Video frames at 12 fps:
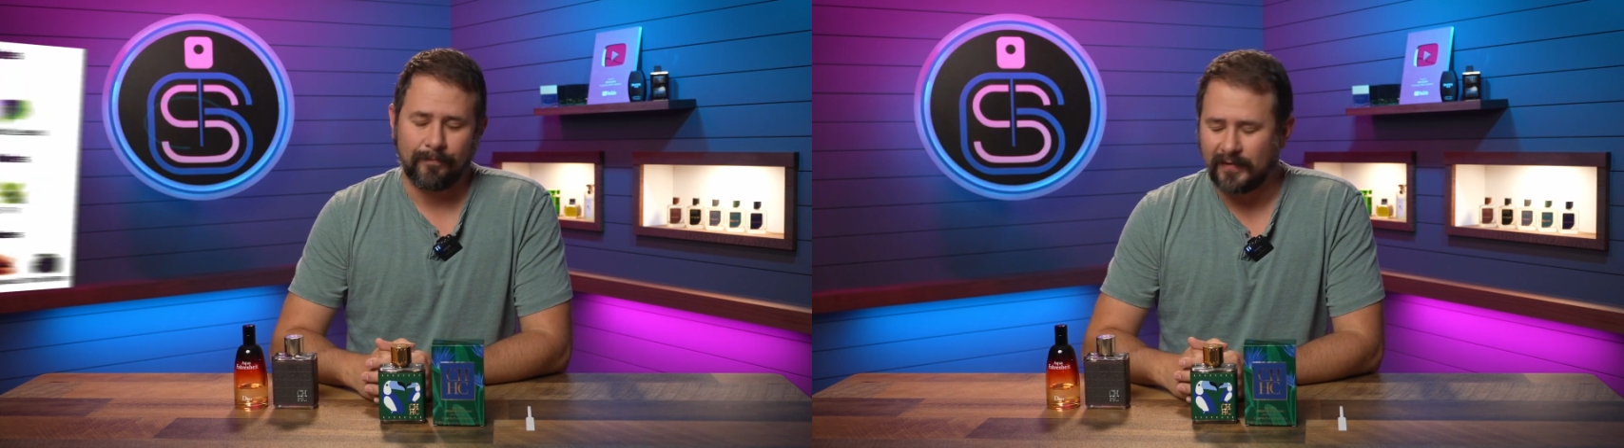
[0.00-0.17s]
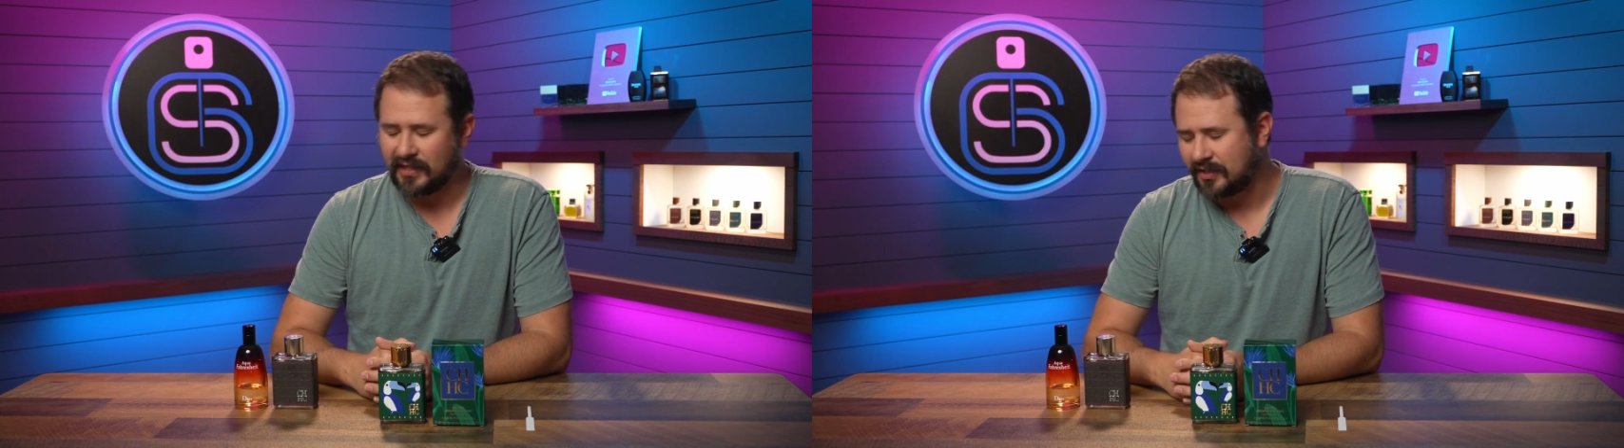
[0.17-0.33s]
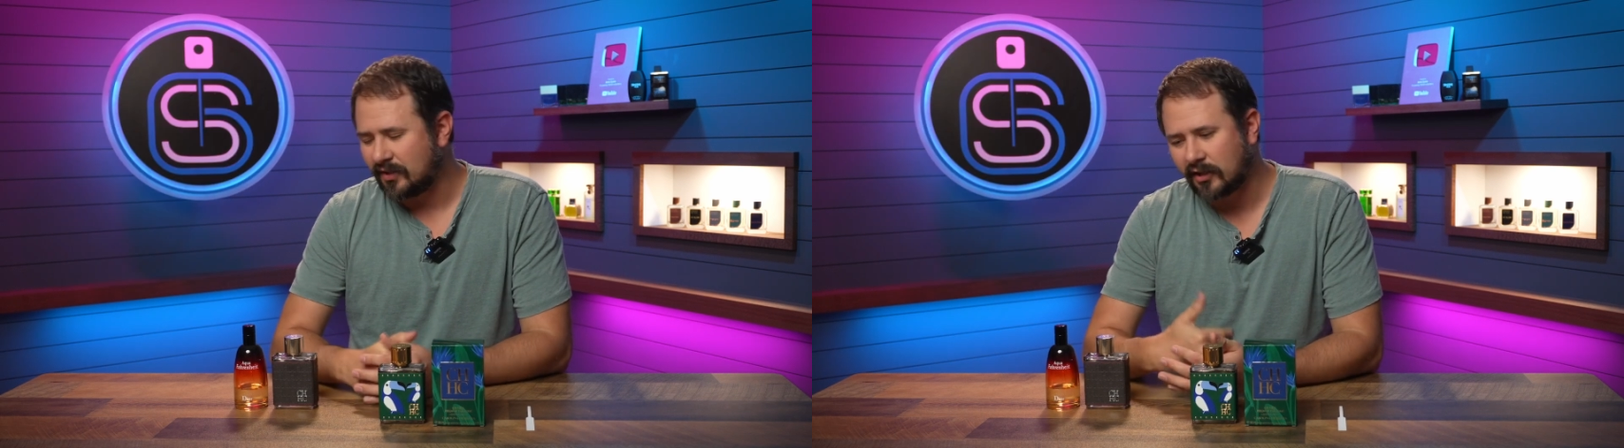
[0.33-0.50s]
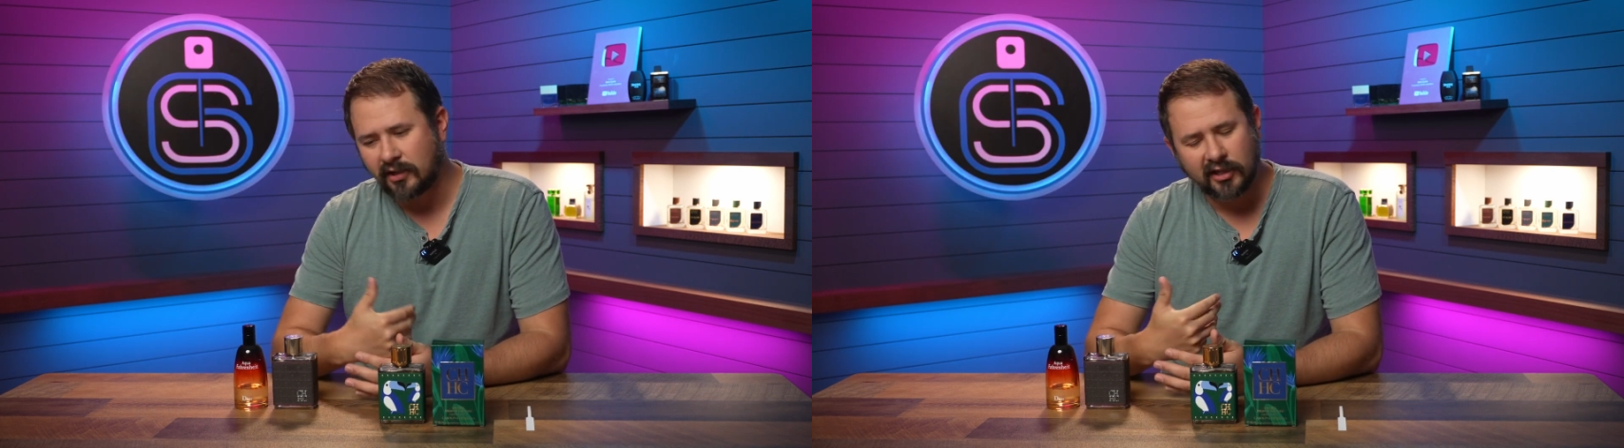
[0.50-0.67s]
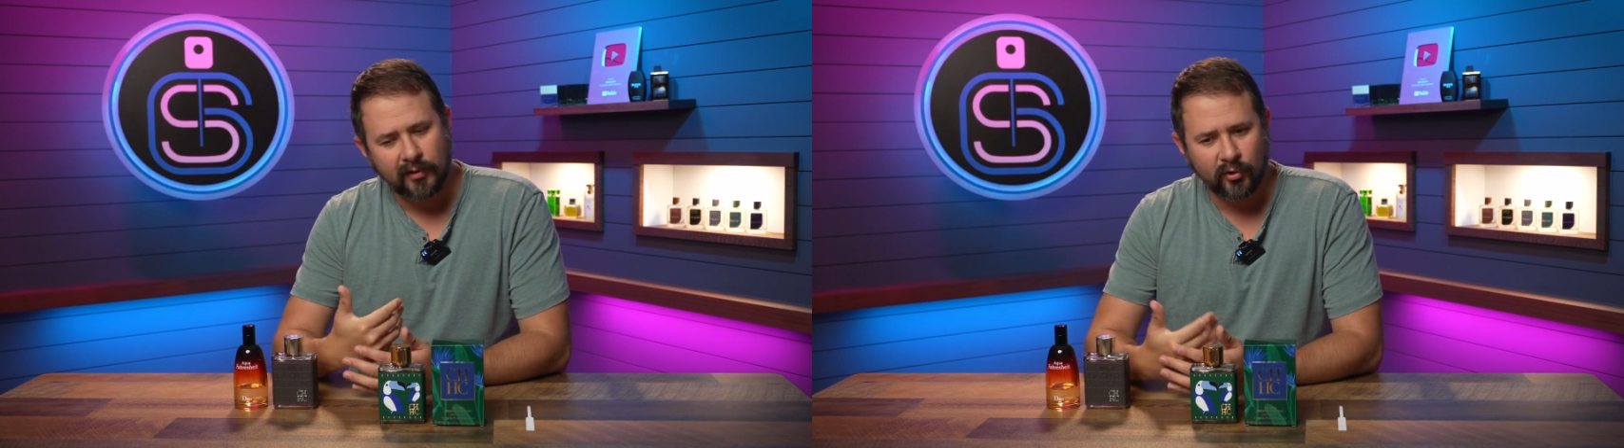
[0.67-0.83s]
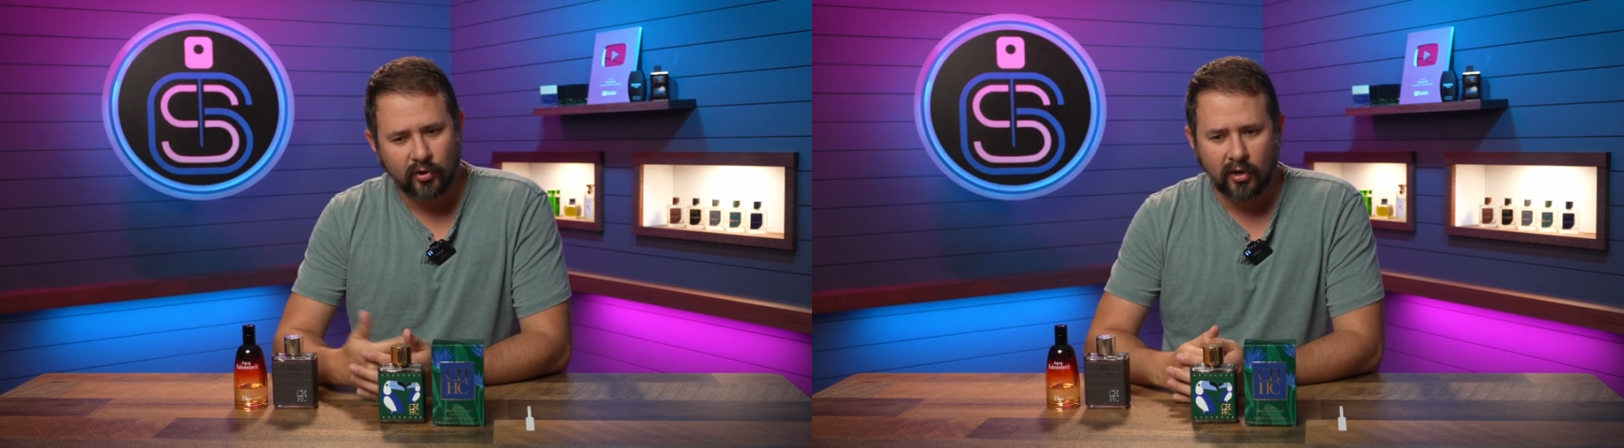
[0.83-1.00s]
It's not gonna
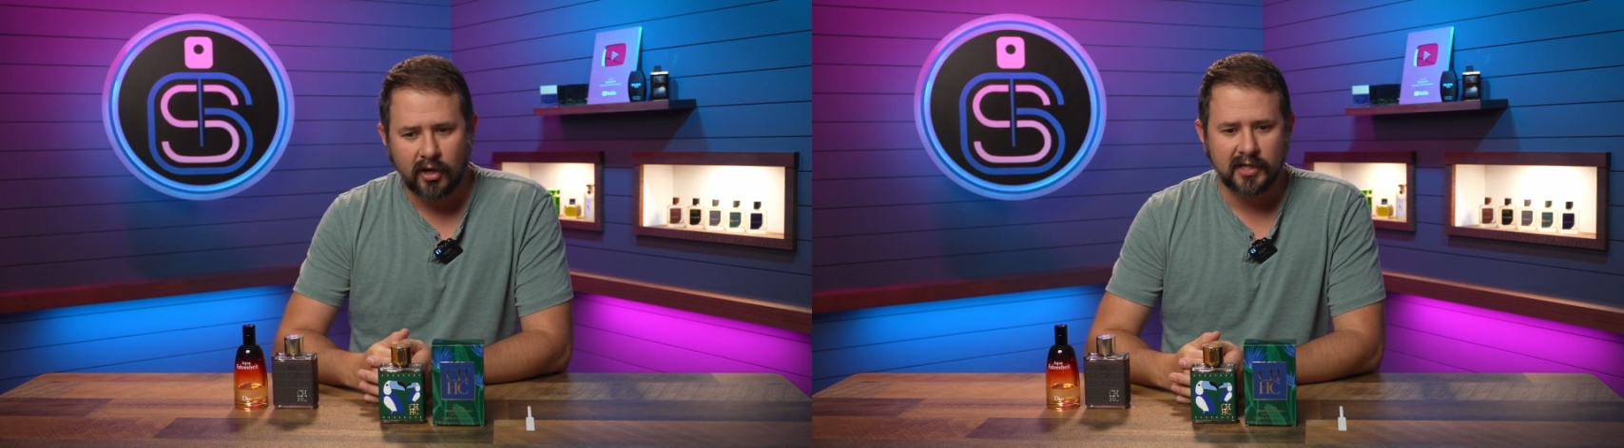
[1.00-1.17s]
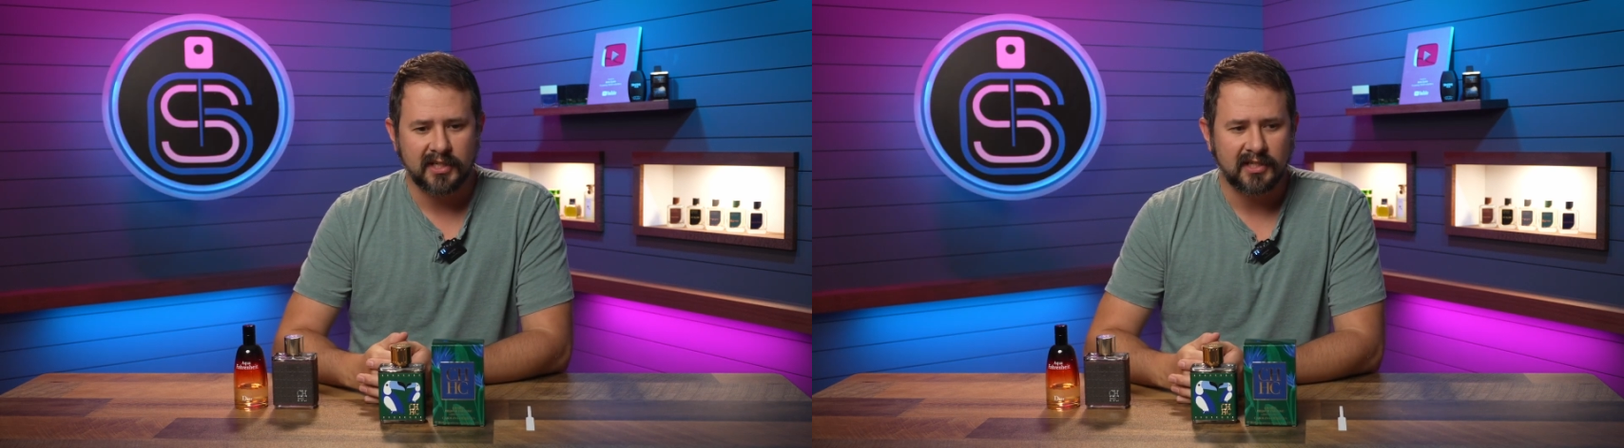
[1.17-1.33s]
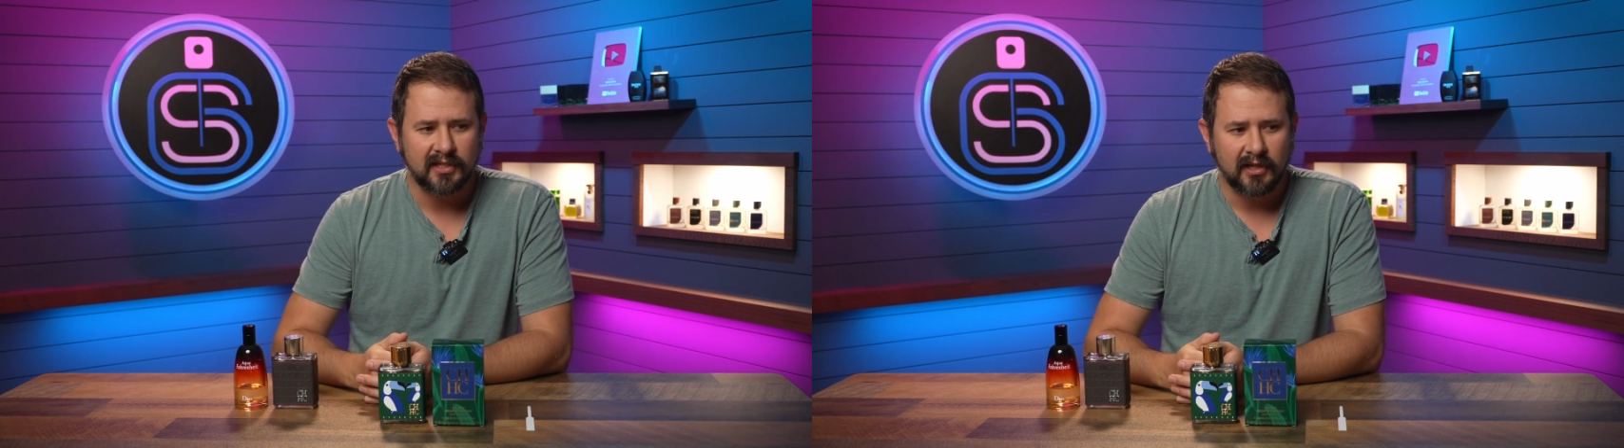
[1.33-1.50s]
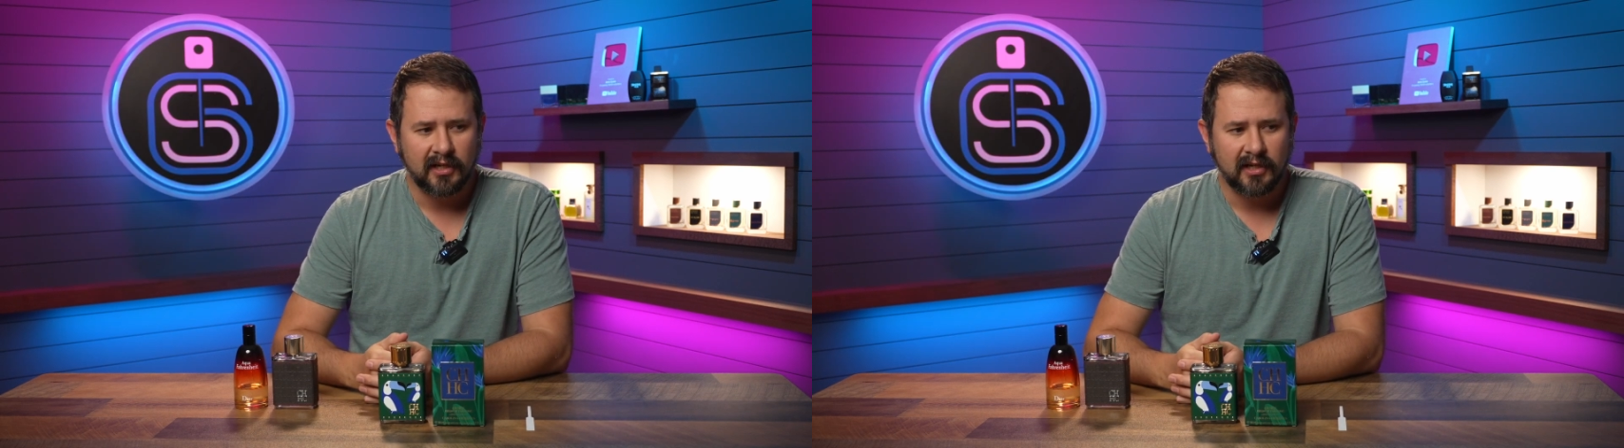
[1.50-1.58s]
come across